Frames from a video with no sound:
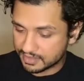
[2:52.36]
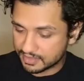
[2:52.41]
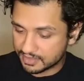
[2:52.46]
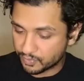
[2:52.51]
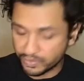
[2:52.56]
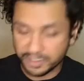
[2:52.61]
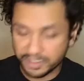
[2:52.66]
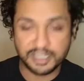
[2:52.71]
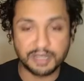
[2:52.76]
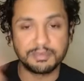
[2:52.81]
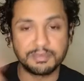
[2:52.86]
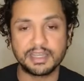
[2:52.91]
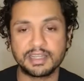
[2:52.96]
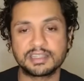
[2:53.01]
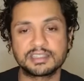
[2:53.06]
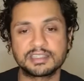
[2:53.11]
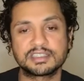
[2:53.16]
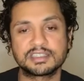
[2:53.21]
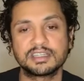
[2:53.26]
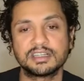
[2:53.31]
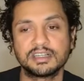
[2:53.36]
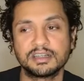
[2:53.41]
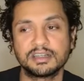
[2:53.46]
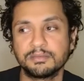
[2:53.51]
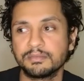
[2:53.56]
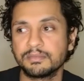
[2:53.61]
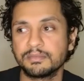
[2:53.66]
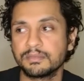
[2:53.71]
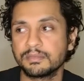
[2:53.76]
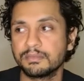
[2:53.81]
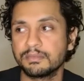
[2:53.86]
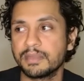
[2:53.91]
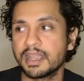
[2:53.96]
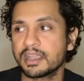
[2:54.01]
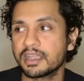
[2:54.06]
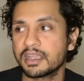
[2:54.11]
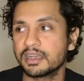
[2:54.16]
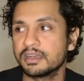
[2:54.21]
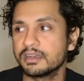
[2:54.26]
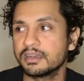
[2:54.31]
recommit to
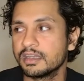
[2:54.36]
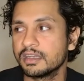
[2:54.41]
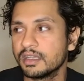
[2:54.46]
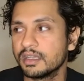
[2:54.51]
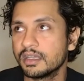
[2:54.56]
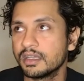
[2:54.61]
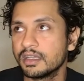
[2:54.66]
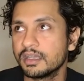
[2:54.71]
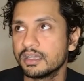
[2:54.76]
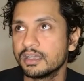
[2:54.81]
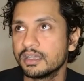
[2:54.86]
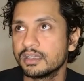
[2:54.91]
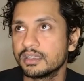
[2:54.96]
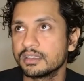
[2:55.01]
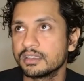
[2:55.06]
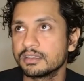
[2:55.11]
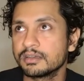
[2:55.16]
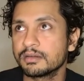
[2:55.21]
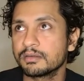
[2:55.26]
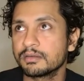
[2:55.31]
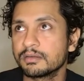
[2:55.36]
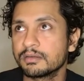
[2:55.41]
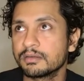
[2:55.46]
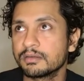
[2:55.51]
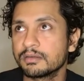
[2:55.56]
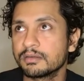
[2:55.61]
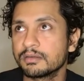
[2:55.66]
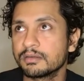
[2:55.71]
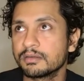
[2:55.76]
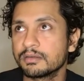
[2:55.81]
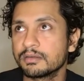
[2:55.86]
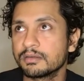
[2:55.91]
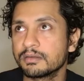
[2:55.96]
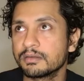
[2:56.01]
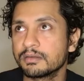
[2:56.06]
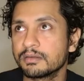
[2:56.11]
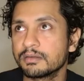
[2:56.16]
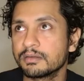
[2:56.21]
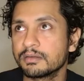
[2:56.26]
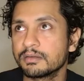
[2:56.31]
making my
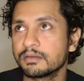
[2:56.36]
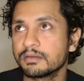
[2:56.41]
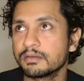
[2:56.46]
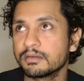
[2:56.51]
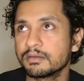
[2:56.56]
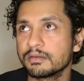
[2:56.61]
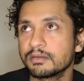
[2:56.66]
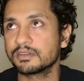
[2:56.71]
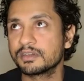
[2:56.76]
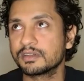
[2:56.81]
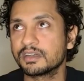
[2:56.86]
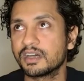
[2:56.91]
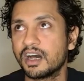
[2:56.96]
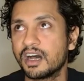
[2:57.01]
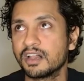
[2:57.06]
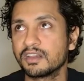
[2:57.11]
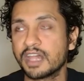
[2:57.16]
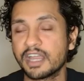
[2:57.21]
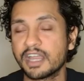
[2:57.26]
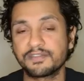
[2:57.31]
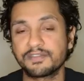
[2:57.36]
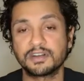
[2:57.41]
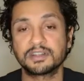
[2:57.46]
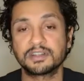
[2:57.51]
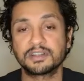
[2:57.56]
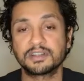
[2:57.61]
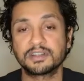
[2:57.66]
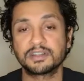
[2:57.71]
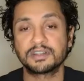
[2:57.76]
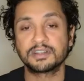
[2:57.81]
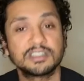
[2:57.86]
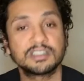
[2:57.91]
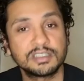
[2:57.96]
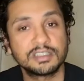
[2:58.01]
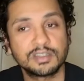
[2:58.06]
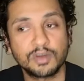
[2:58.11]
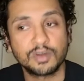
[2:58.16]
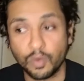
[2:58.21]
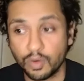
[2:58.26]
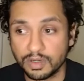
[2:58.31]
future a life on stage
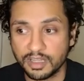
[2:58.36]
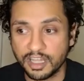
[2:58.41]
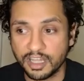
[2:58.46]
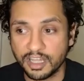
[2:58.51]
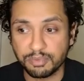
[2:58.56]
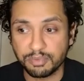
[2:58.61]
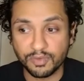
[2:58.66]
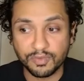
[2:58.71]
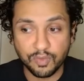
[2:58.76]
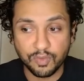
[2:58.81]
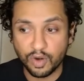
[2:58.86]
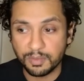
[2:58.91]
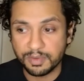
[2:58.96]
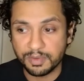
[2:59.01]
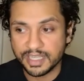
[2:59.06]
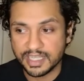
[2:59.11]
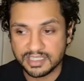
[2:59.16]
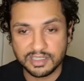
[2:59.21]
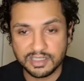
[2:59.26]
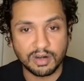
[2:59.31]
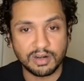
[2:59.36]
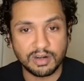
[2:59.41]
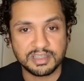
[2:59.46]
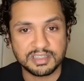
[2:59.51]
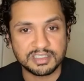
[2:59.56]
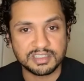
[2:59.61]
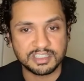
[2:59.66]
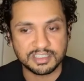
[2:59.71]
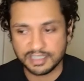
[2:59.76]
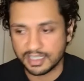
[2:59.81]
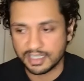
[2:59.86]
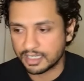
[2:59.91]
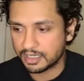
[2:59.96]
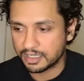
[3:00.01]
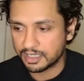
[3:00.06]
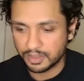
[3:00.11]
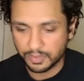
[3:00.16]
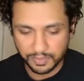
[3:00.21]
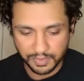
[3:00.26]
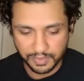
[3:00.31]
or a life performing as an artist. Just like
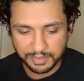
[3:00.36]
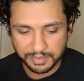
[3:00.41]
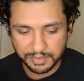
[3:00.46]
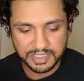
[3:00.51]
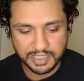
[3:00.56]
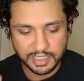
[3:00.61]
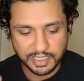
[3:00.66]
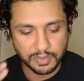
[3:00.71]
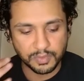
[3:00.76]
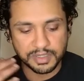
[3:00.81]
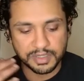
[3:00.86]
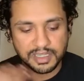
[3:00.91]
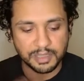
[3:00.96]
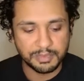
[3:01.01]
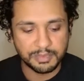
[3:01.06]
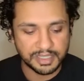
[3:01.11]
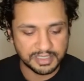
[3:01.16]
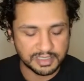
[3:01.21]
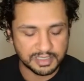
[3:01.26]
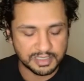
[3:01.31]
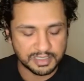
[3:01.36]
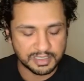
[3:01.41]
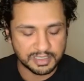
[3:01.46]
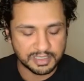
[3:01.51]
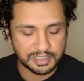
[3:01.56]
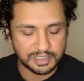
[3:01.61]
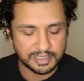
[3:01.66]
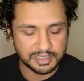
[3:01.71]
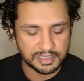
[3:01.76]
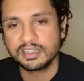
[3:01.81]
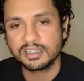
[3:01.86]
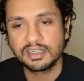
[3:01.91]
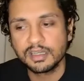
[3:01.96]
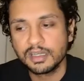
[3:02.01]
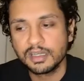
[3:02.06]
I'm just gonna recommit to being an artist.